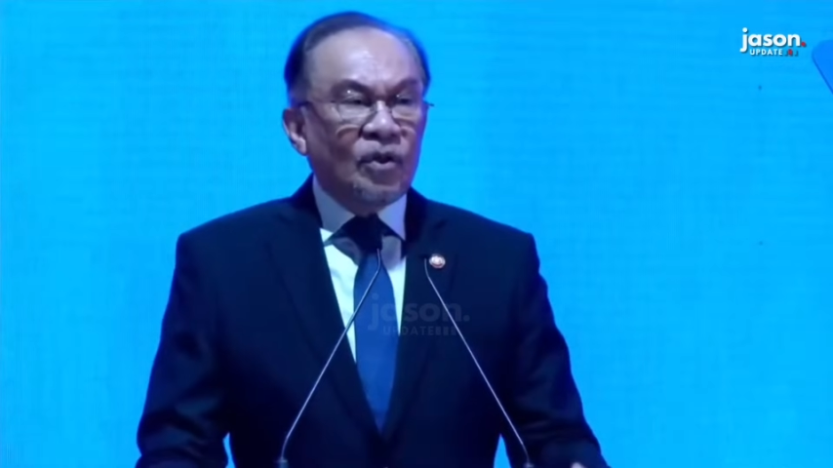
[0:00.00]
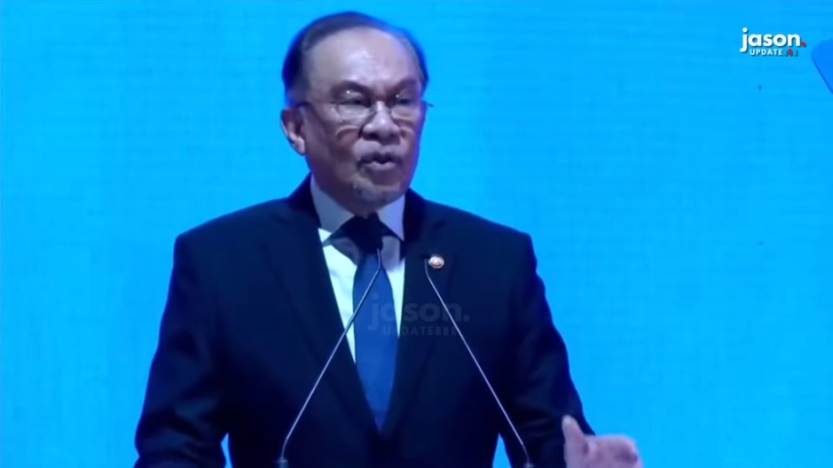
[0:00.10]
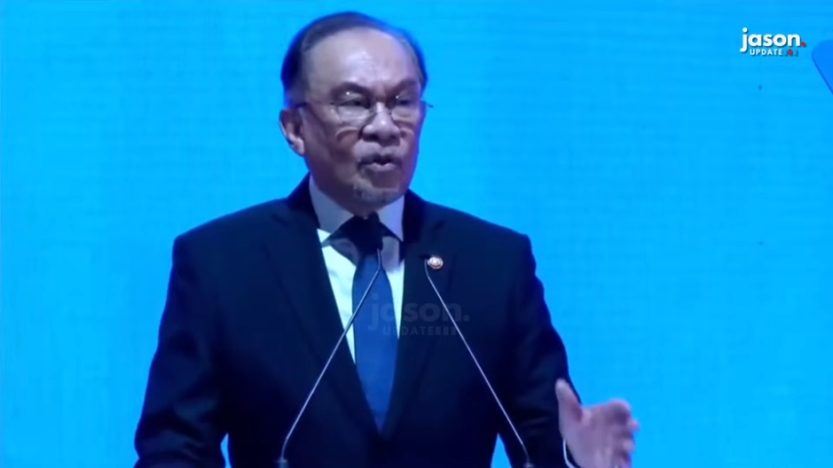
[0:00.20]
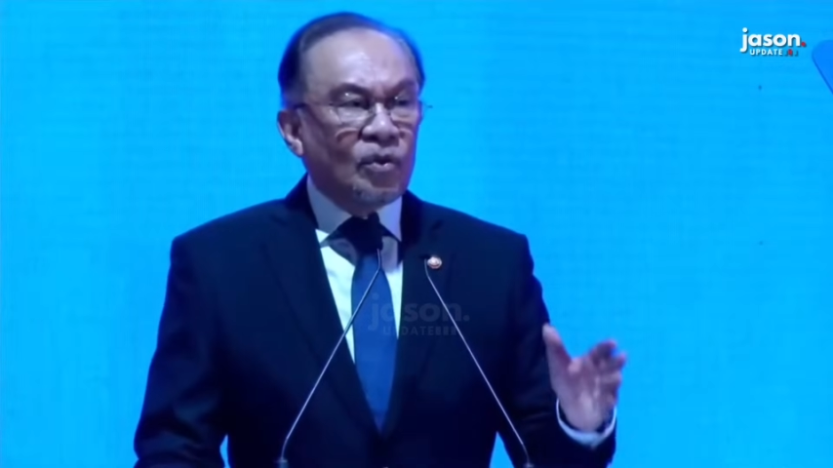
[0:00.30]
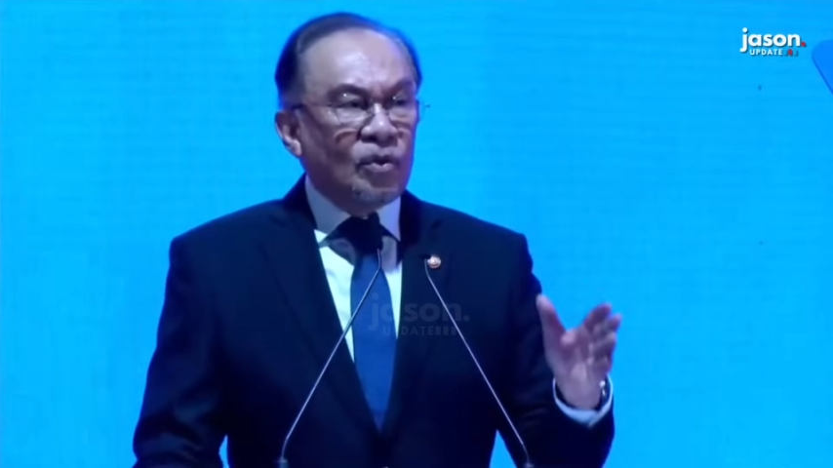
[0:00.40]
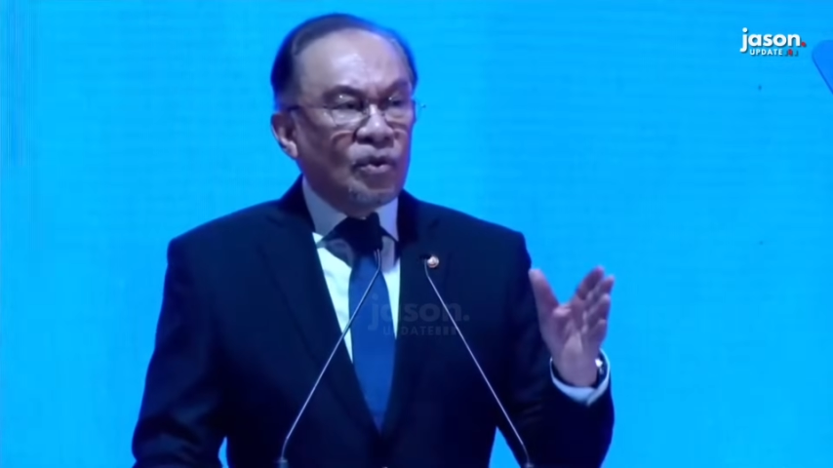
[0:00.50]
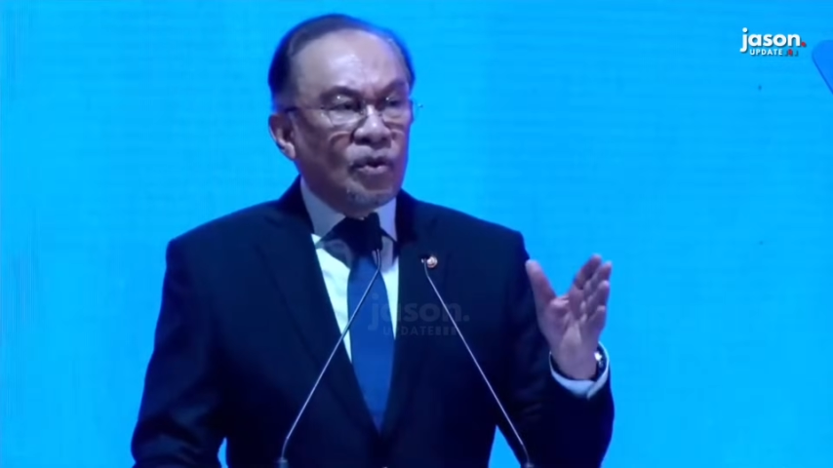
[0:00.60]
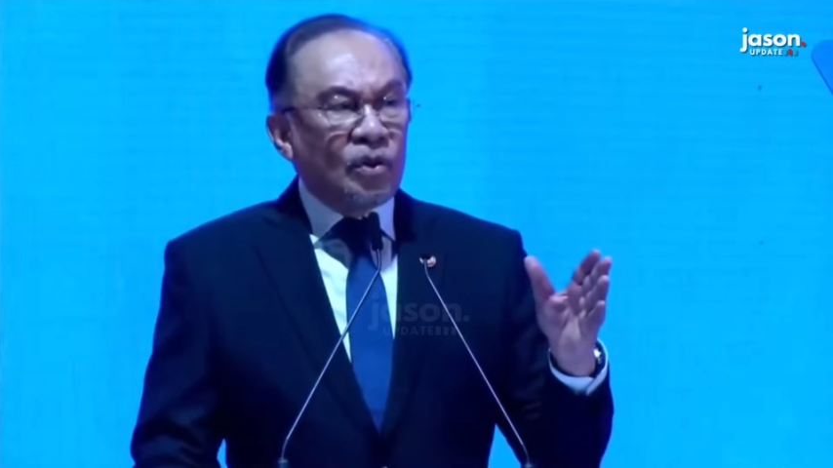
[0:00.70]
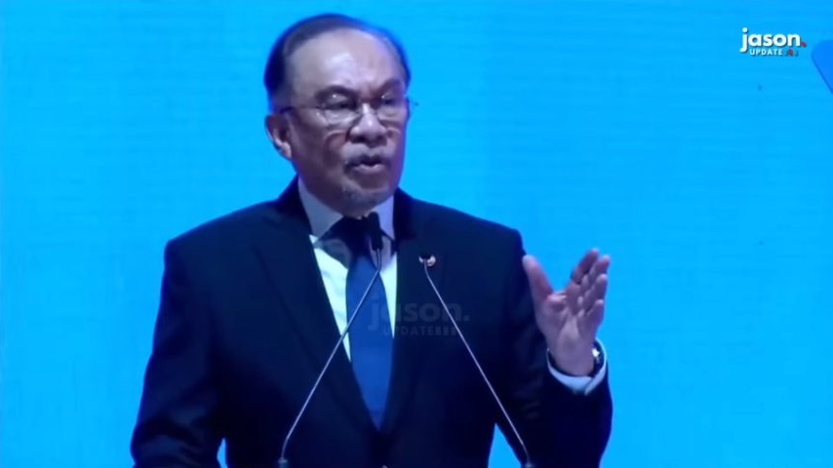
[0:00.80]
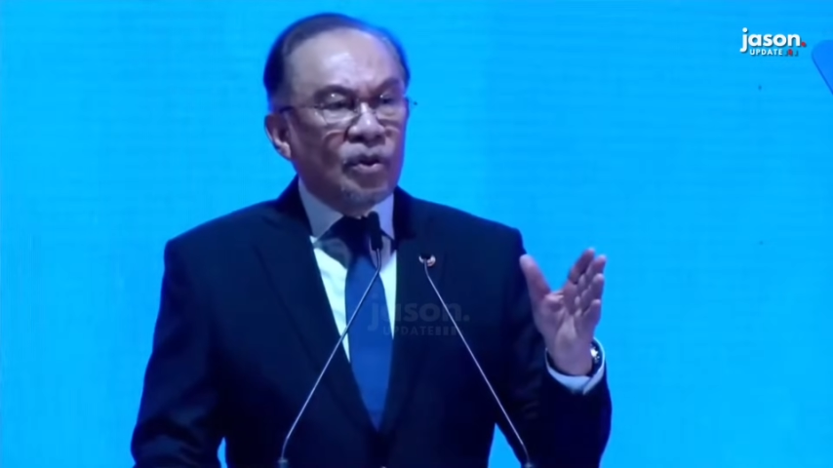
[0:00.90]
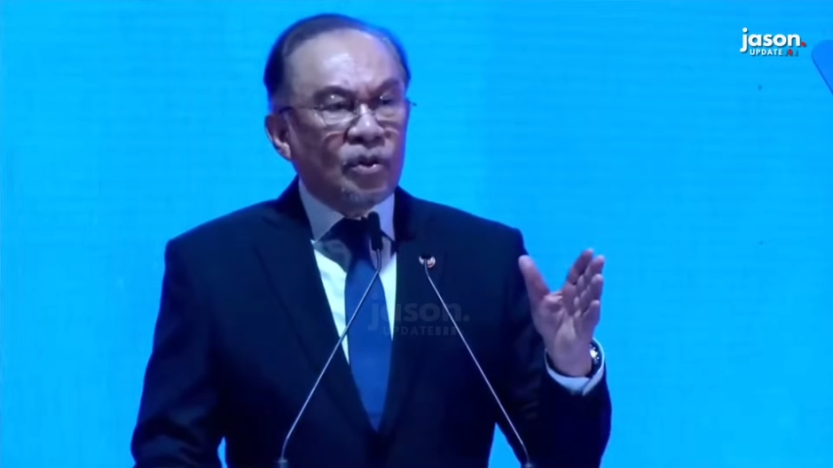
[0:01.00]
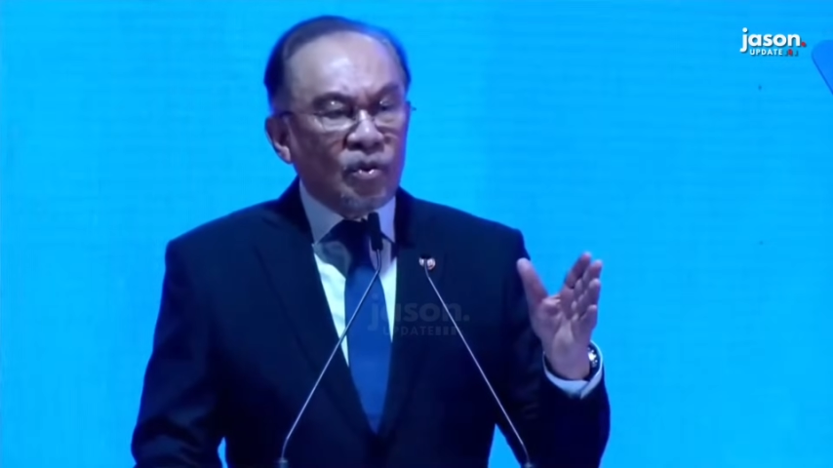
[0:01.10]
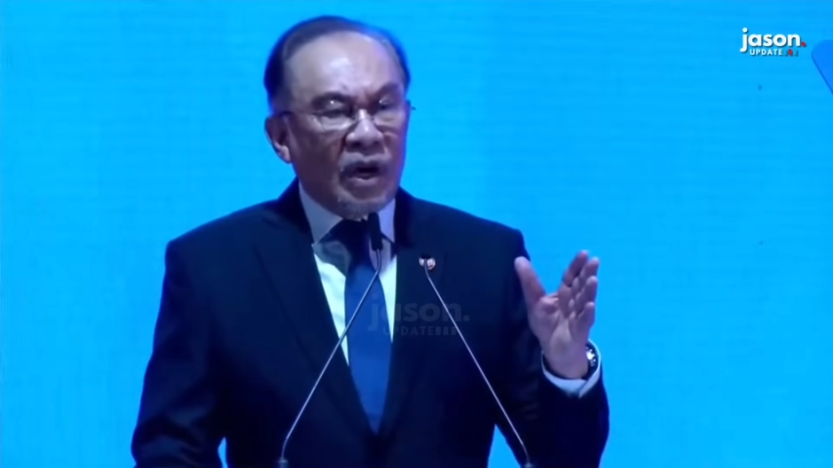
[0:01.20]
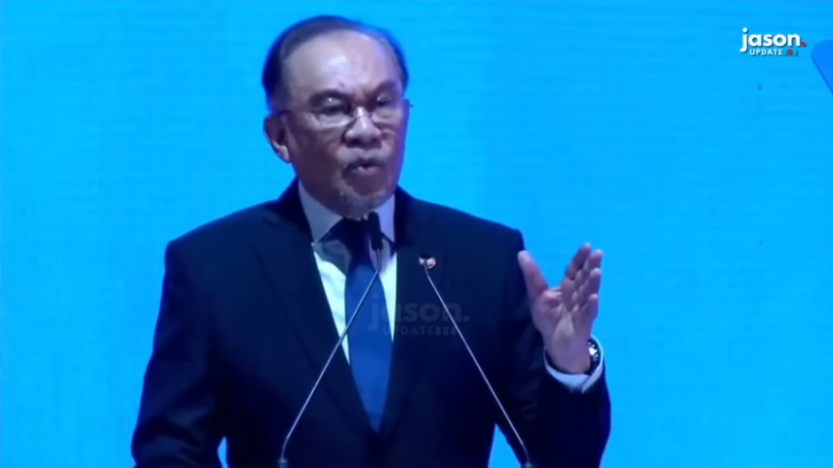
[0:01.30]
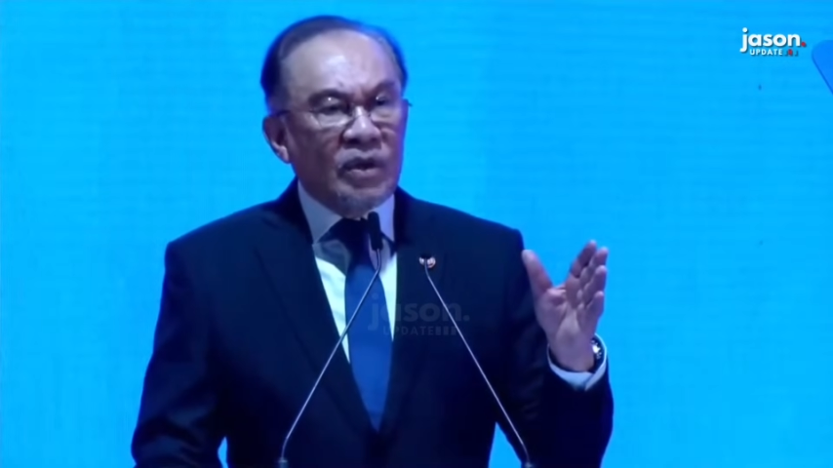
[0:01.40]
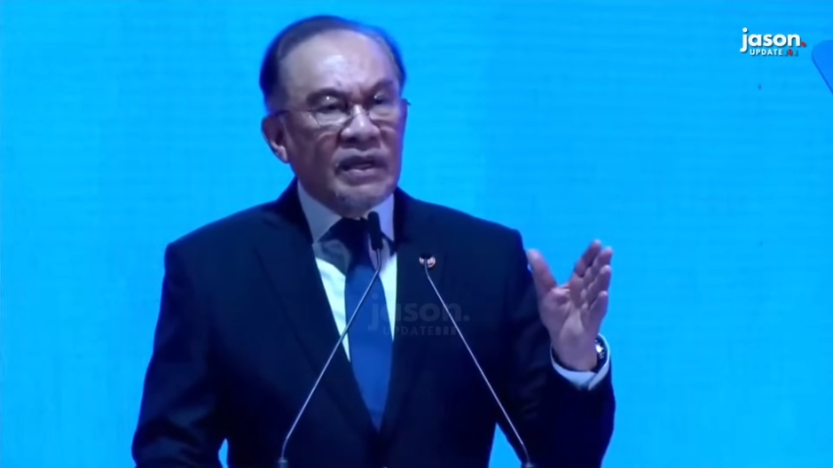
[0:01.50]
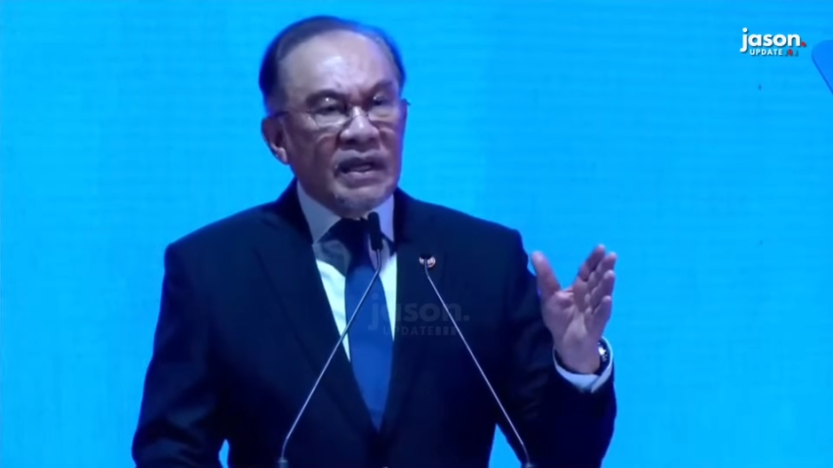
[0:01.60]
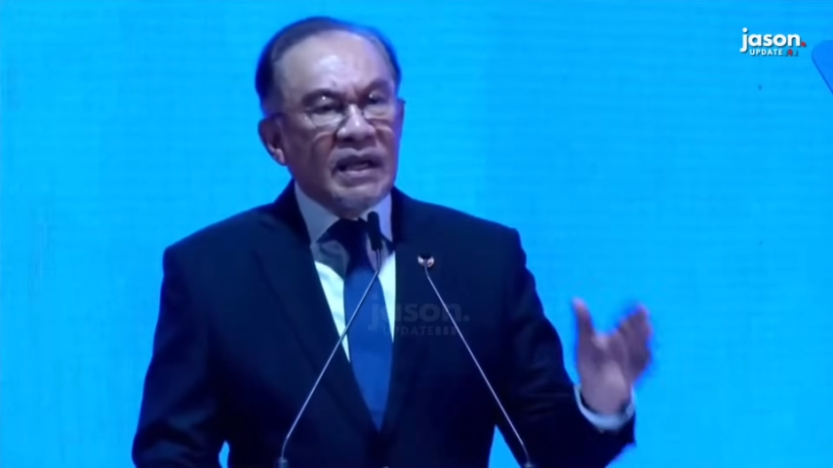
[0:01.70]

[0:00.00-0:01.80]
Through our